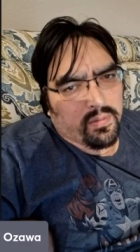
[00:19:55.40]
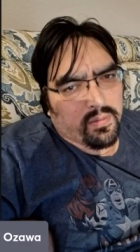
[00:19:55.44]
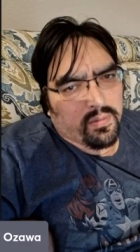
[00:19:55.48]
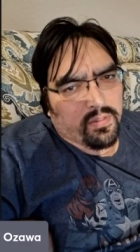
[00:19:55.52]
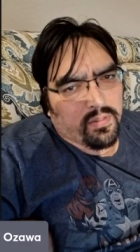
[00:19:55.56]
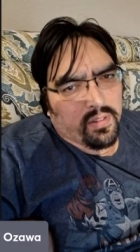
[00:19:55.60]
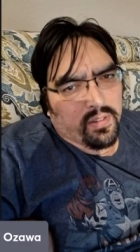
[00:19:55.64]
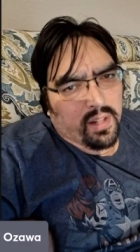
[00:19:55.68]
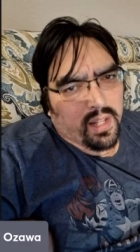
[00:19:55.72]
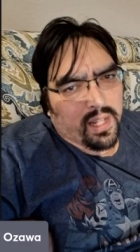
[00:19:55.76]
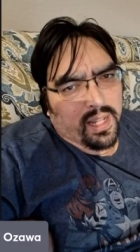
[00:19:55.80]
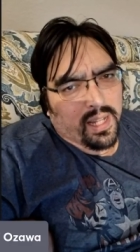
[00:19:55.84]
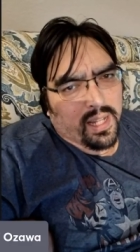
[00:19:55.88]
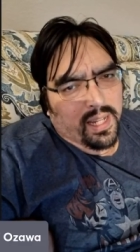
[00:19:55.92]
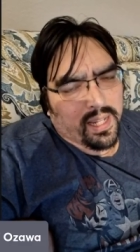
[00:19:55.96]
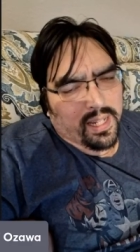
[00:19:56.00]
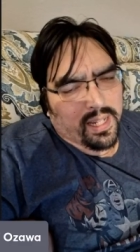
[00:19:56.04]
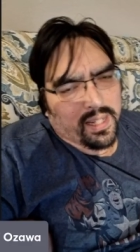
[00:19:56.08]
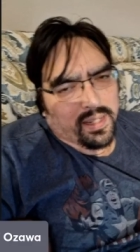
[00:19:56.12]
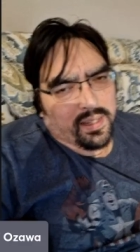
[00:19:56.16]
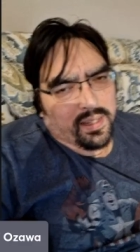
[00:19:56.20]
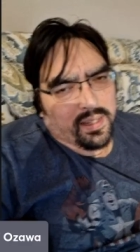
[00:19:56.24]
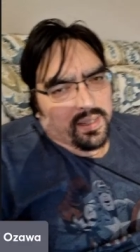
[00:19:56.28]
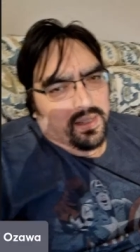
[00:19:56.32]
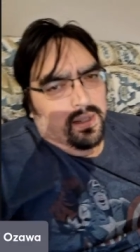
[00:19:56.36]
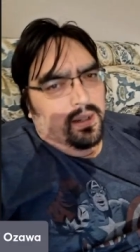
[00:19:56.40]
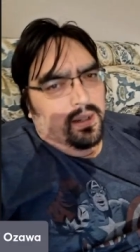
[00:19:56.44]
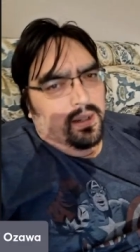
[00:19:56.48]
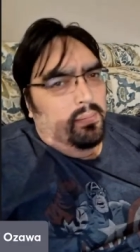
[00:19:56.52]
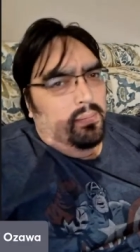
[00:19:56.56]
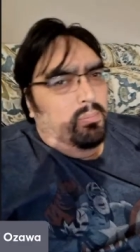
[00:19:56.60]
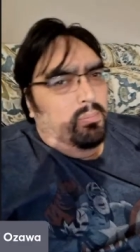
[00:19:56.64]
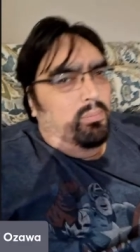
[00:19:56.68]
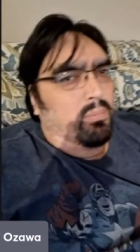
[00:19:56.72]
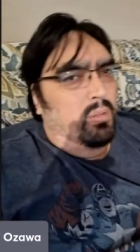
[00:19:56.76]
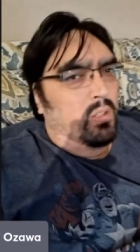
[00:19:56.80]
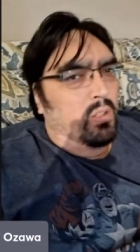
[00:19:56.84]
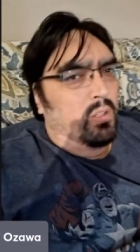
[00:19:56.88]
flying
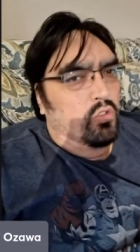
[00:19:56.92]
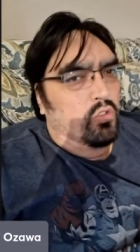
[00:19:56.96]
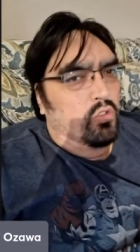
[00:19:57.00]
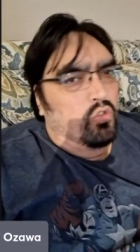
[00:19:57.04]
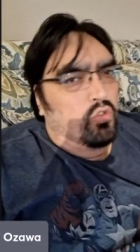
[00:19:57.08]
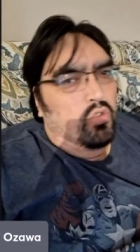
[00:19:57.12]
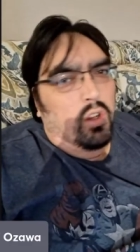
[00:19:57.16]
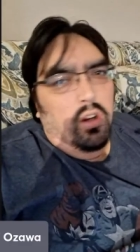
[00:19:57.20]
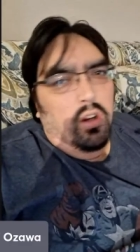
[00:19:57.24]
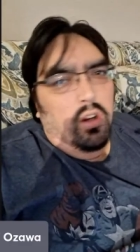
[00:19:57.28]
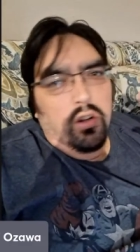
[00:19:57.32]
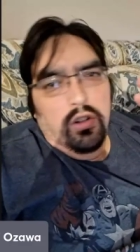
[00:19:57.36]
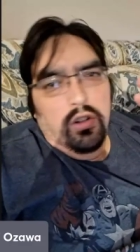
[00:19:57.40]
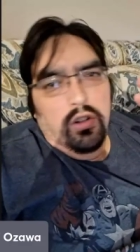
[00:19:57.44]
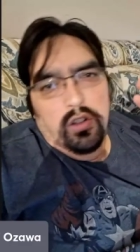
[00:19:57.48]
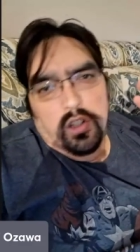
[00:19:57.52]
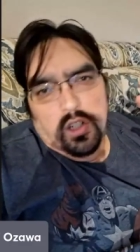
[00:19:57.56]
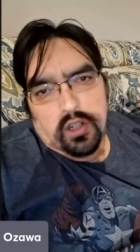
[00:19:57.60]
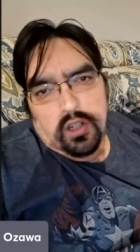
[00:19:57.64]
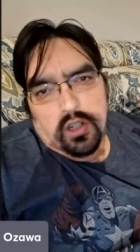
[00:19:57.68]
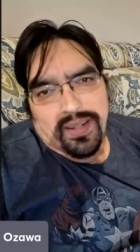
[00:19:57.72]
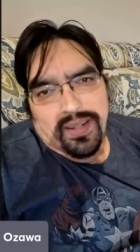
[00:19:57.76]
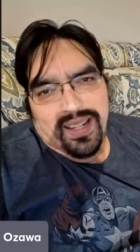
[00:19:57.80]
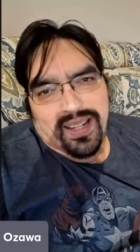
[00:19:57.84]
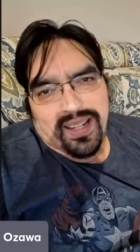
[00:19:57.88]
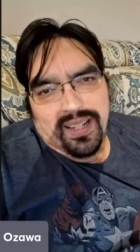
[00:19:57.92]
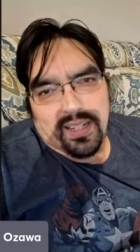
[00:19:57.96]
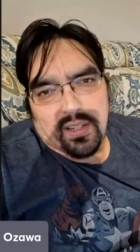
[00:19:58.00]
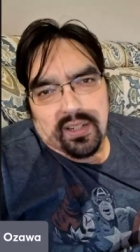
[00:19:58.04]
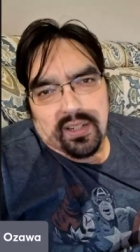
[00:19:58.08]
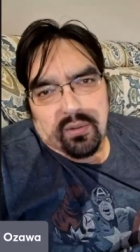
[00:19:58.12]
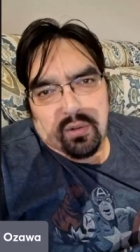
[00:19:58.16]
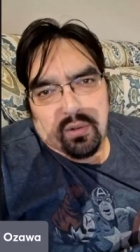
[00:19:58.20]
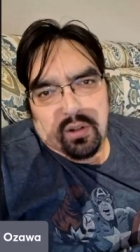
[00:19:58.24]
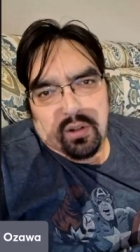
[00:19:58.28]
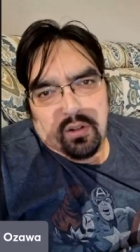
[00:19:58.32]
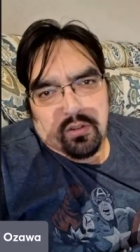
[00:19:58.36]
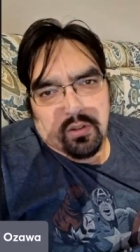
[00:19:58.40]
blow drones are going to be hitting
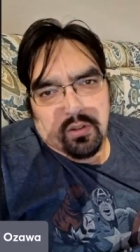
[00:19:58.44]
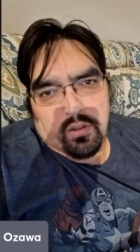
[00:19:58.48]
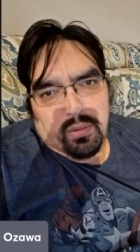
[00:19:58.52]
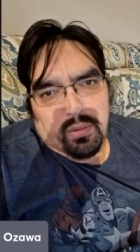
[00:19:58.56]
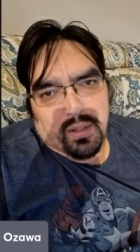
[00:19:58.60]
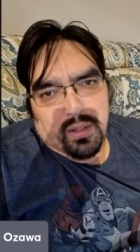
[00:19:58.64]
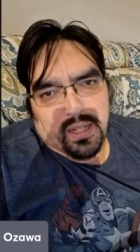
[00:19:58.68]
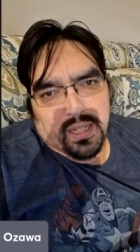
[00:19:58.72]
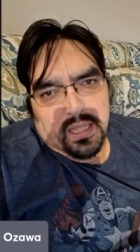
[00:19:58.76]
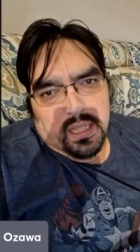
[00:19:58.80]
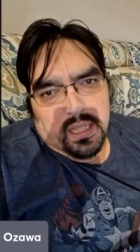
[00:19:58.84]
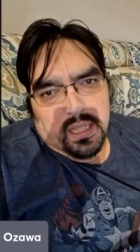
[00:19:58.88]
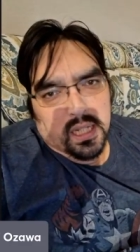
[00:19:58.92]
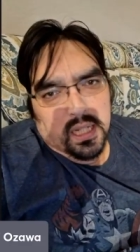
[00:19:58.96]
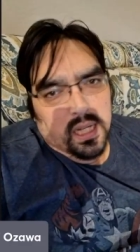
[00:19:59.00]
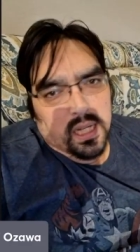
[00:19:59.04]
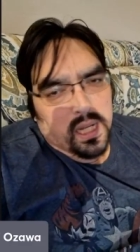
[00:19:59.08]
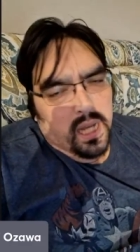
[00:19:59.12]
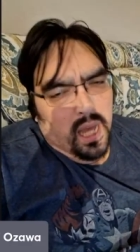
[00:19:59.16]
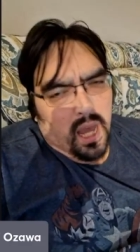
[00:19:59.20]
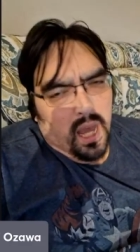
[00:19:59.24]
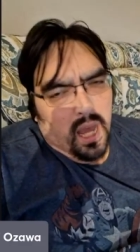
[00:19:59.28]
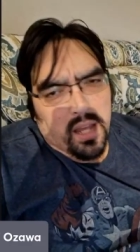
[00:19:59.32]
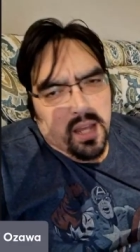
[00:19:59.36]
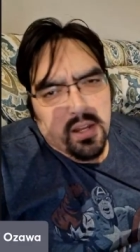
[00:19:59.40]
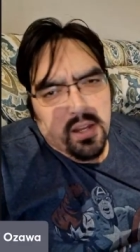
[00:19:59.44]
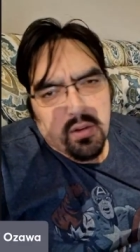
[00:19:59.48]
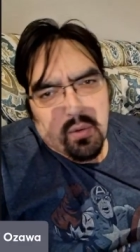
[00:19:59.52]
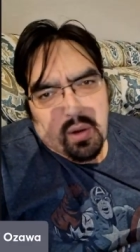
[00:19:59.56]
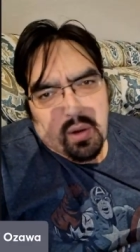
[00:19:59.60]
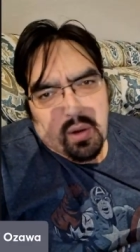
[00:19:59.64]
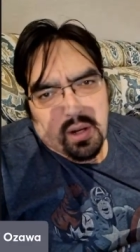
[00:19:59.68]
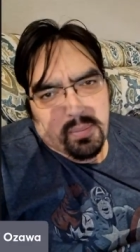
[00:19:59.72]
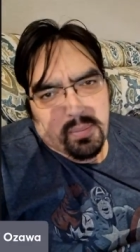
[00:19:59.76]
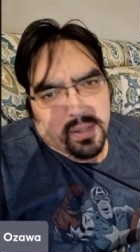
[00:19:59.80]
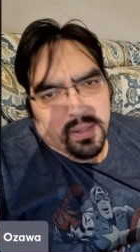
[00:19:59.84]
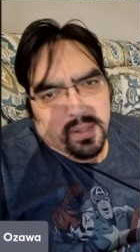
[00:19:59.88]
you all over the place. And you want to